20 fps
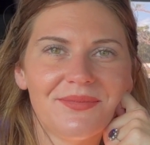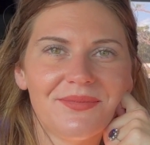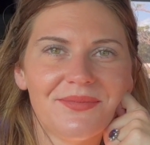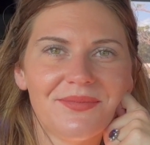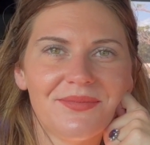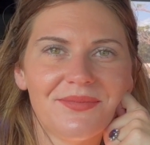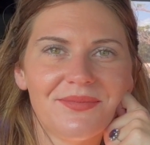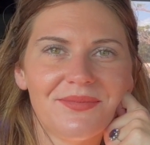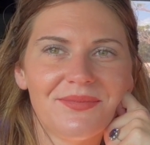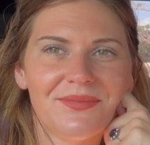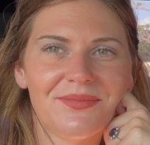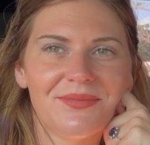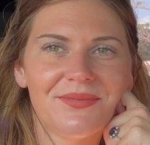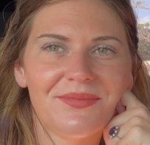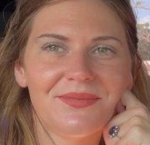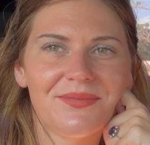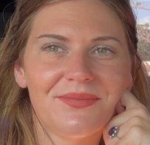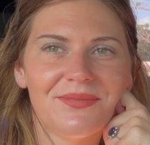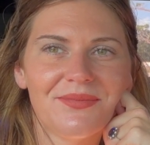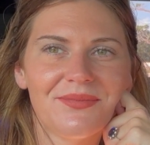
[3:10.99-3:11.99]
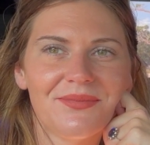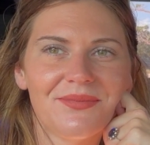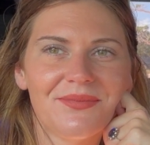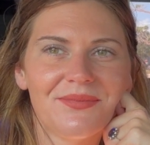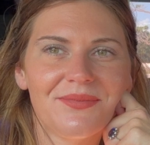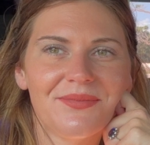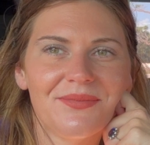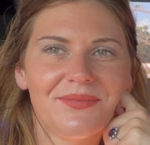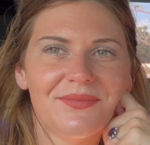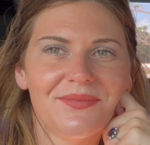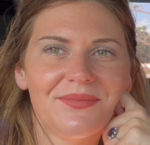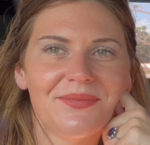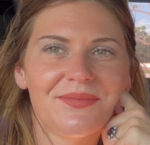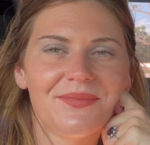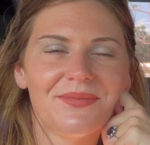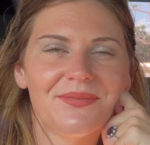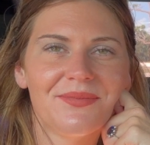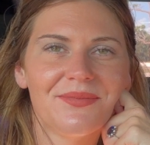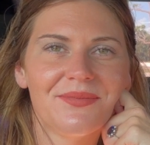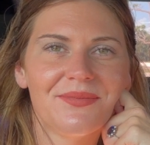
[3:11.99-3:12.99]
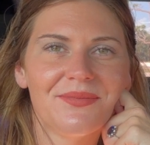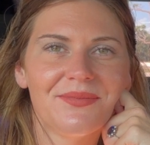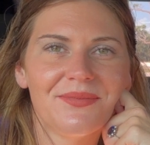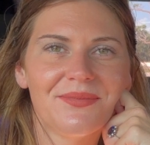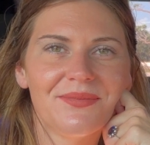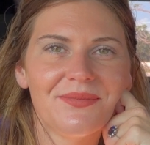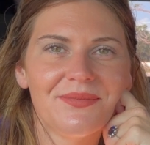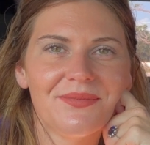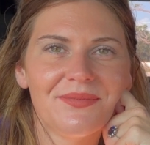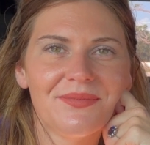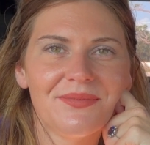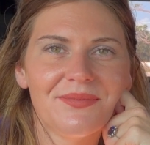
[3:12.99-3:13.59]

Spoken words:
This person isn't speaking.